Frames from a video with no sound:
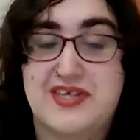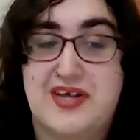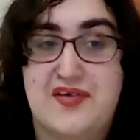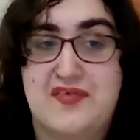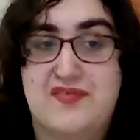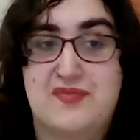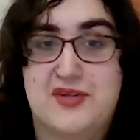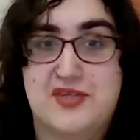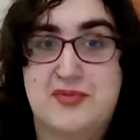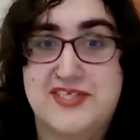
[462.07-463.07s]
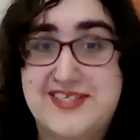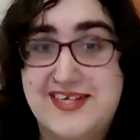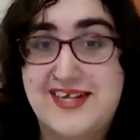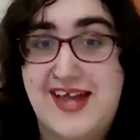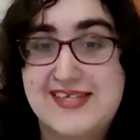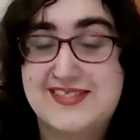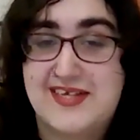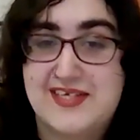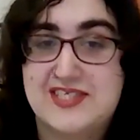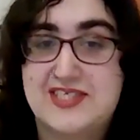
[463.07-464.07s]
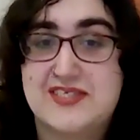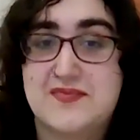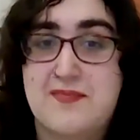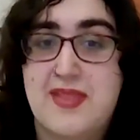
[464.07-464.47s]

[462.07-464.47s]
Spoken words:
of multiplicity as such.